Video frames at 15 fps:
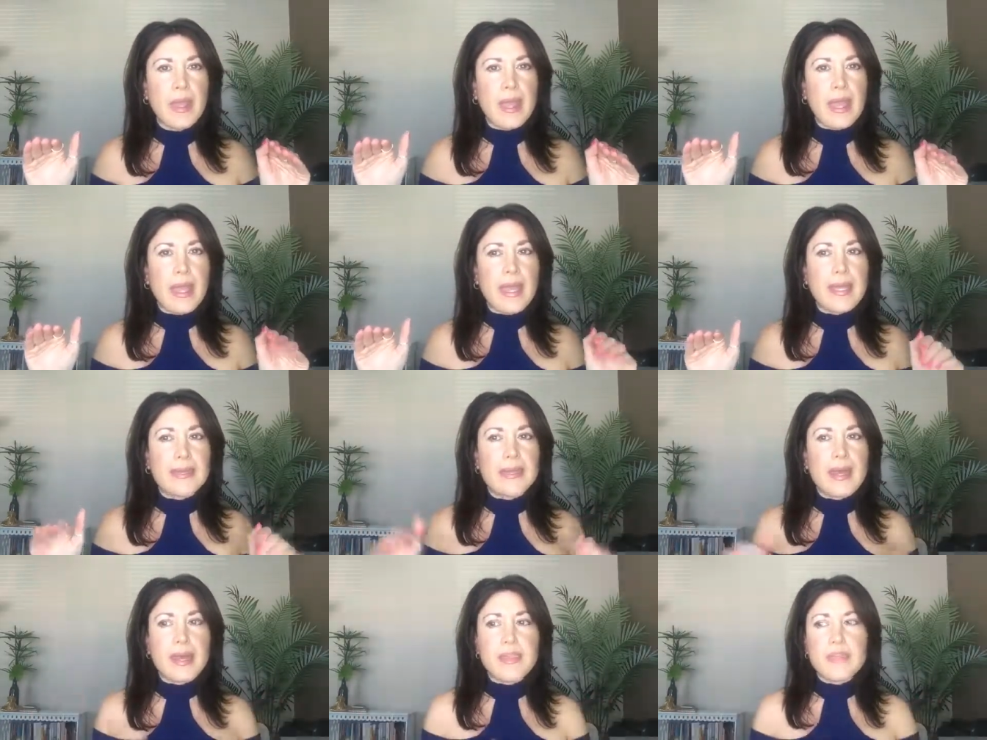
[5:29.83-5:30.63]

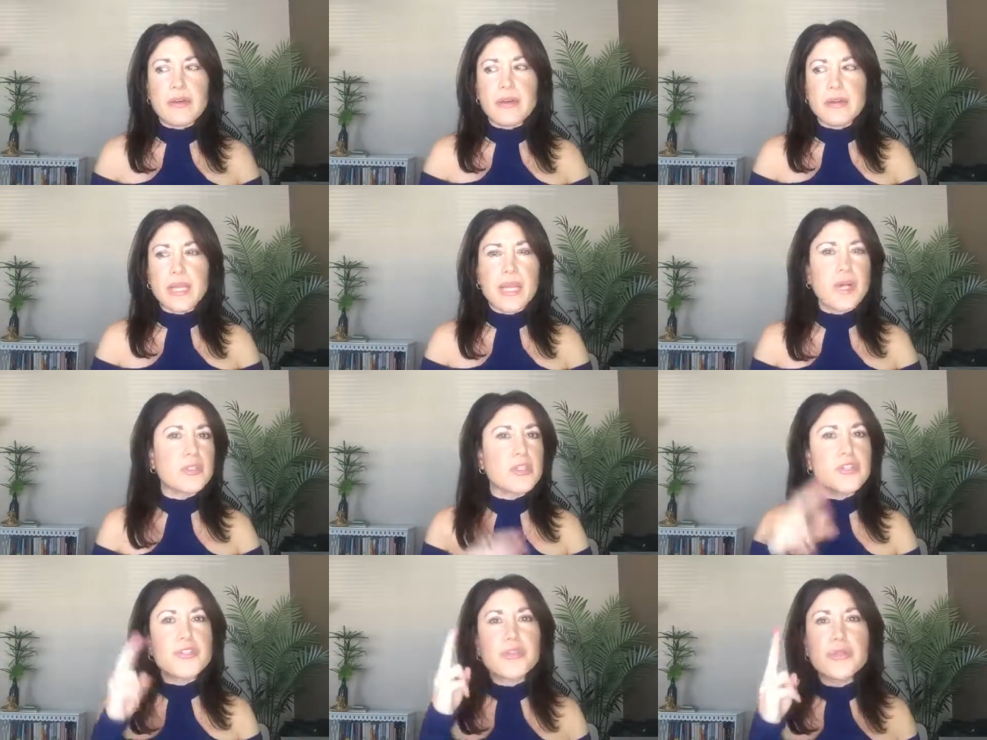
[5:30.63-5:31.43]
And I thought, okay,
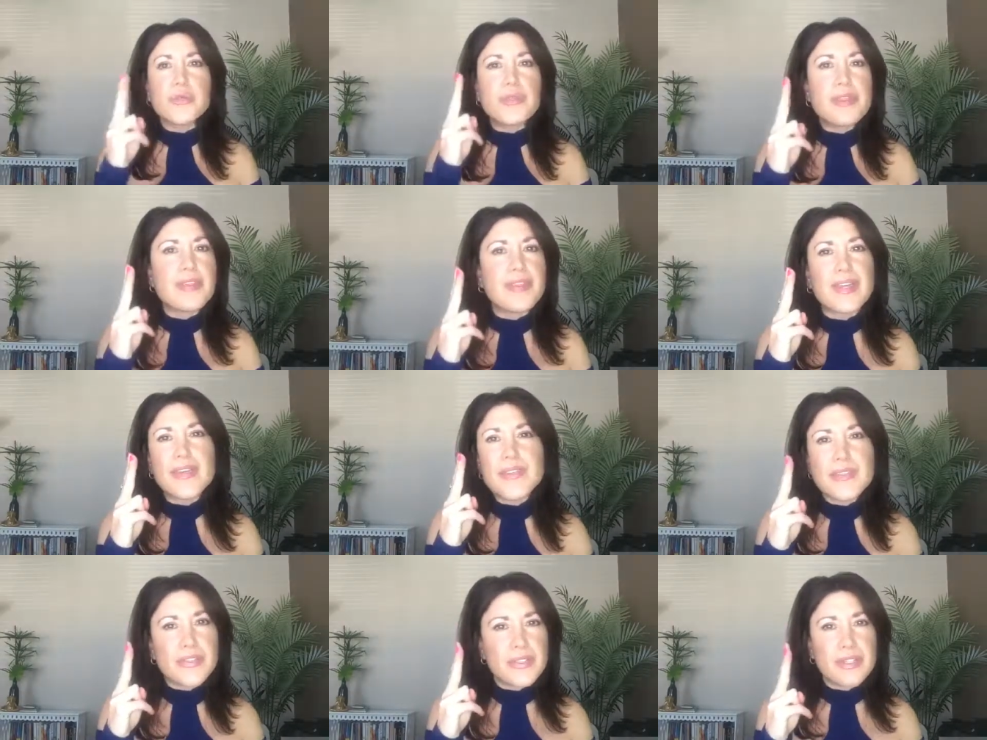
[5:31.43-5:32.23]
only 2
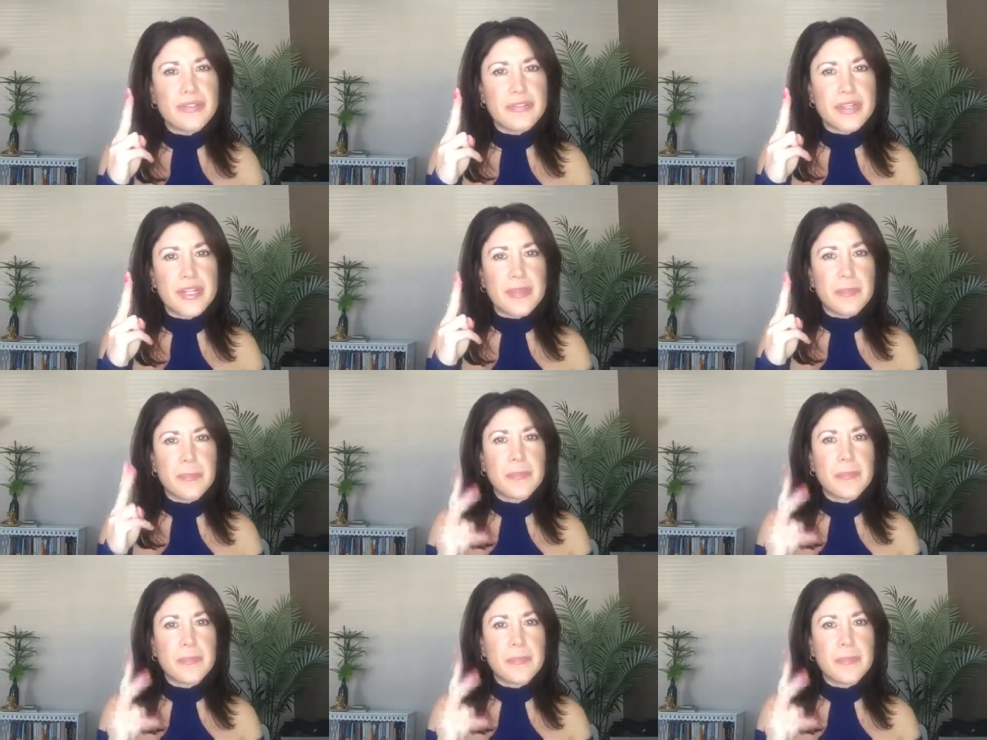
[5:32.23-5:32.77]
things are different.